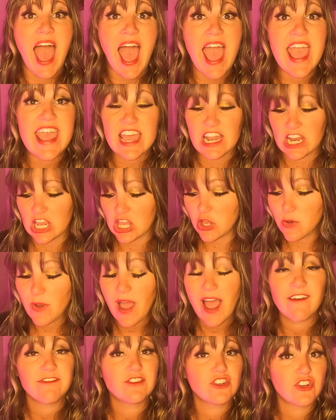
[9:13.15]
and you
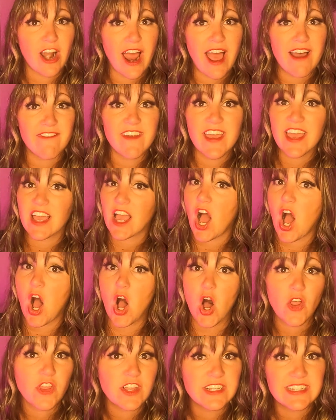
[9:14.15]
have traffic
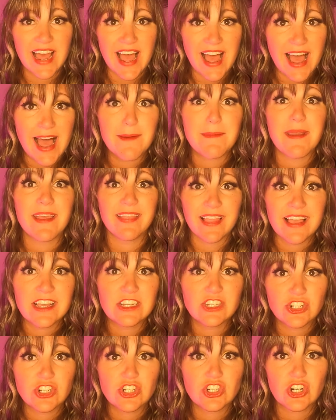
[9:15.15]
all the time unless you're